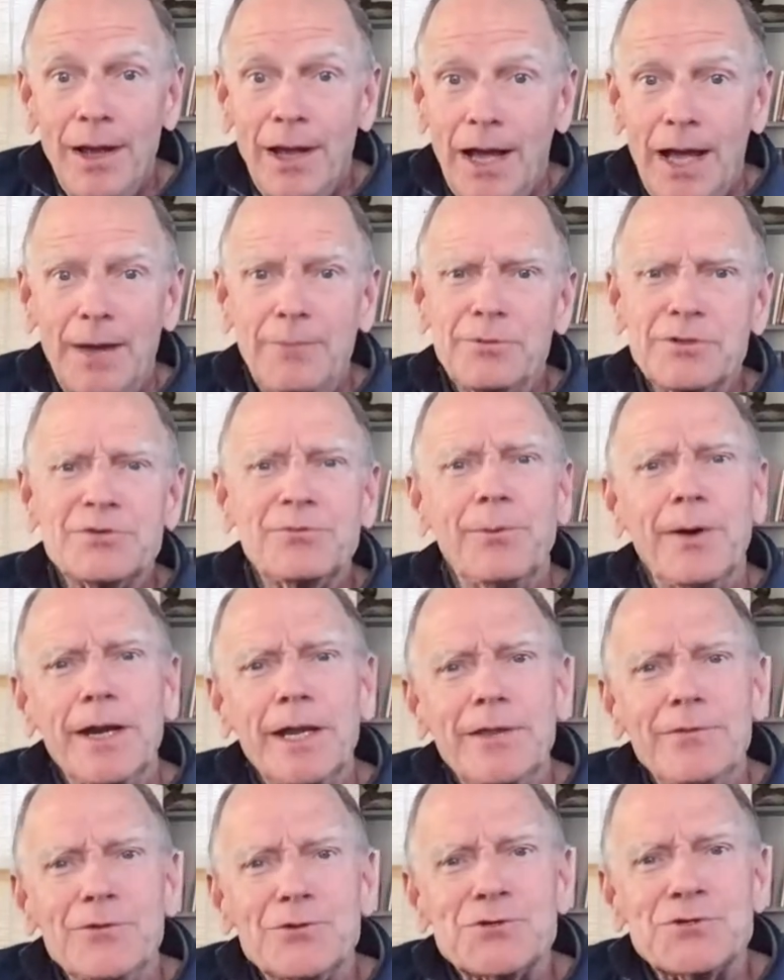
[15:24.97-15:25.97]
I was
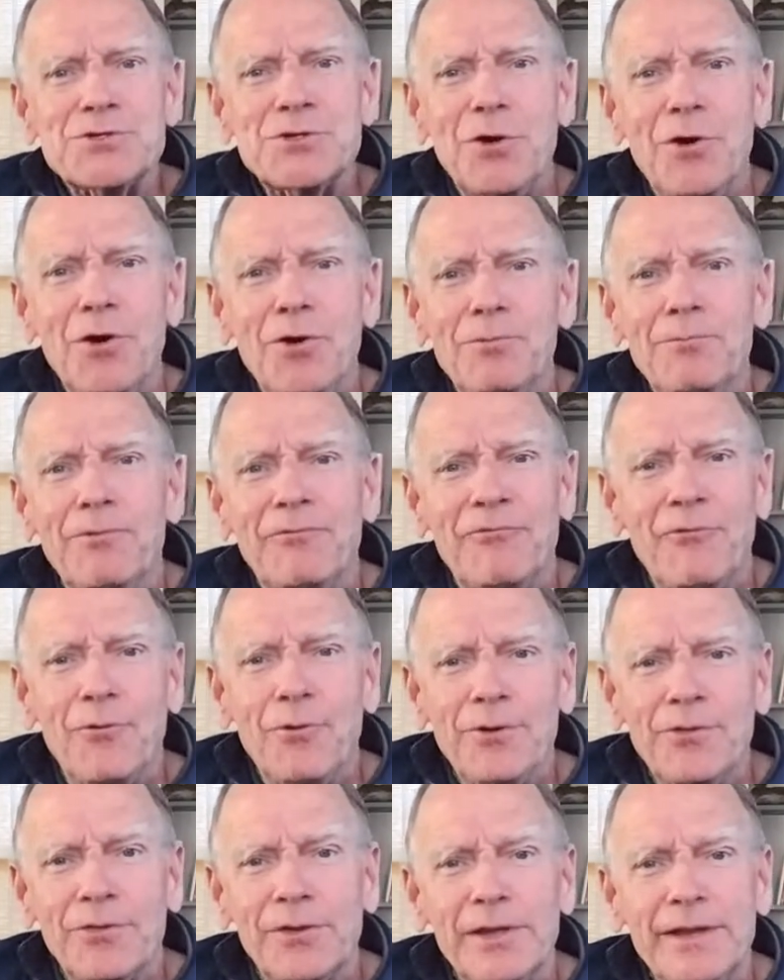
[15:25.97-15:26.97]
running this song
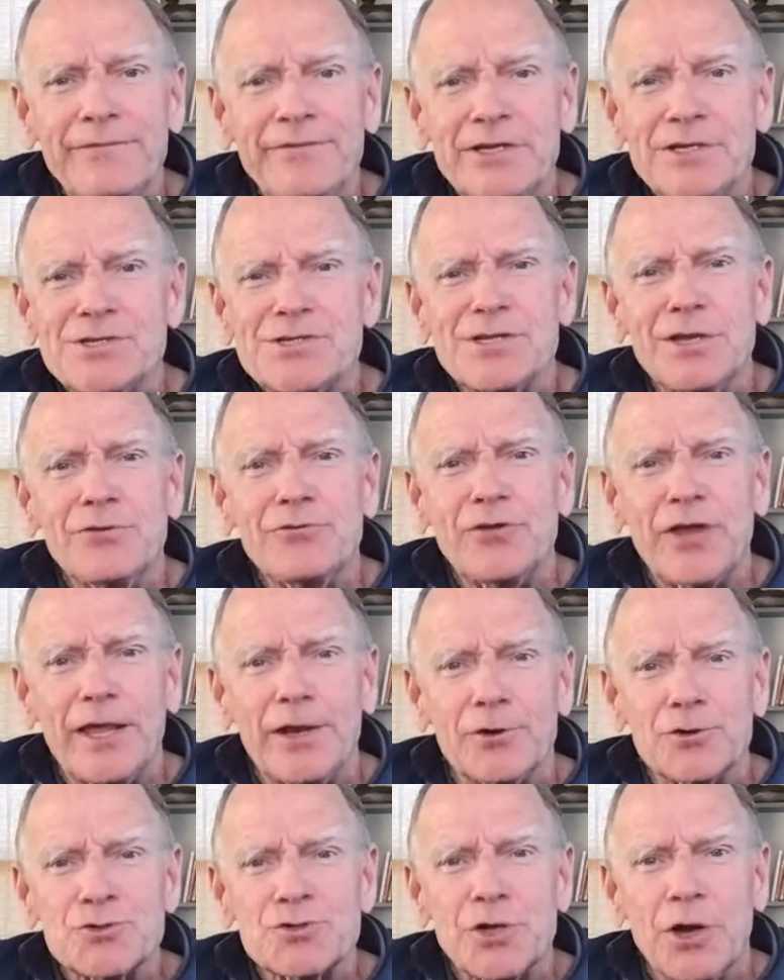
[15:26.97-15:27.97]
before the Livingston
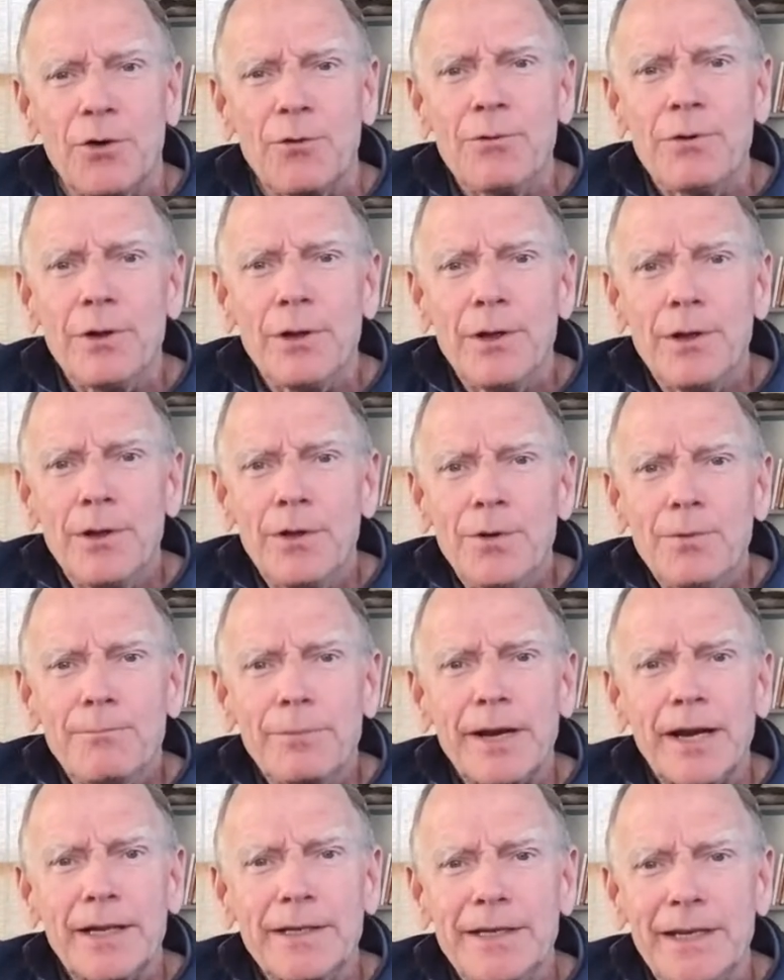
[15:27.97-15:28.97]
Taylor show,
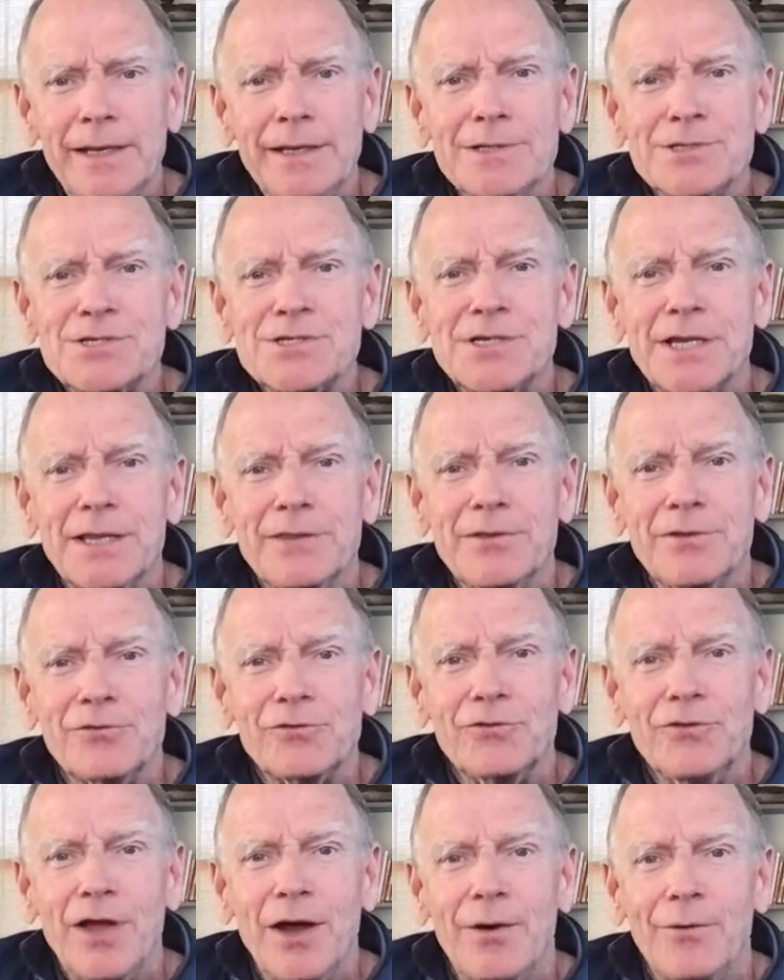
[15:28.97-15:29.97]
but I didn't sing
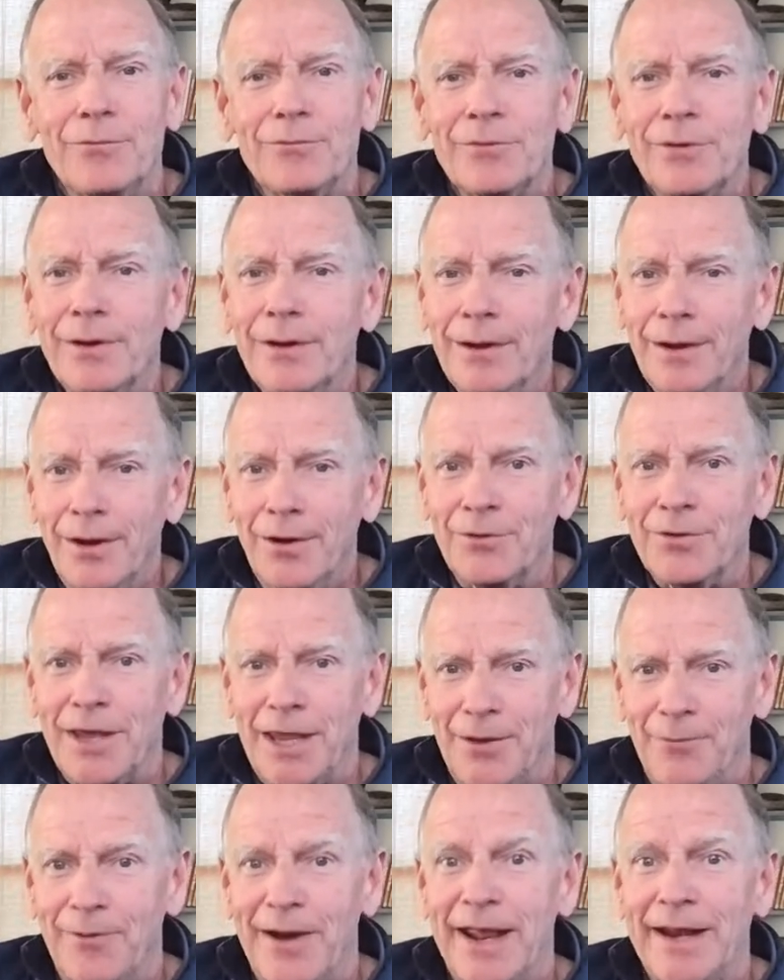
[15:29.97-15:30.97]
this note.
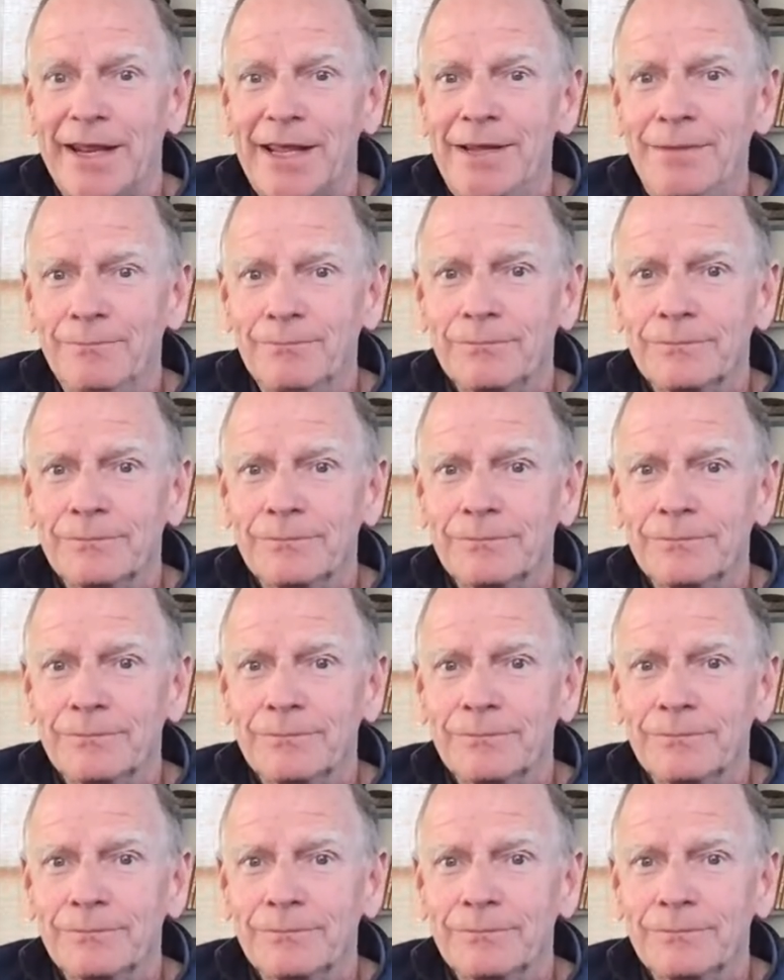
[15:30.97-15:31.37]
Okay, ready?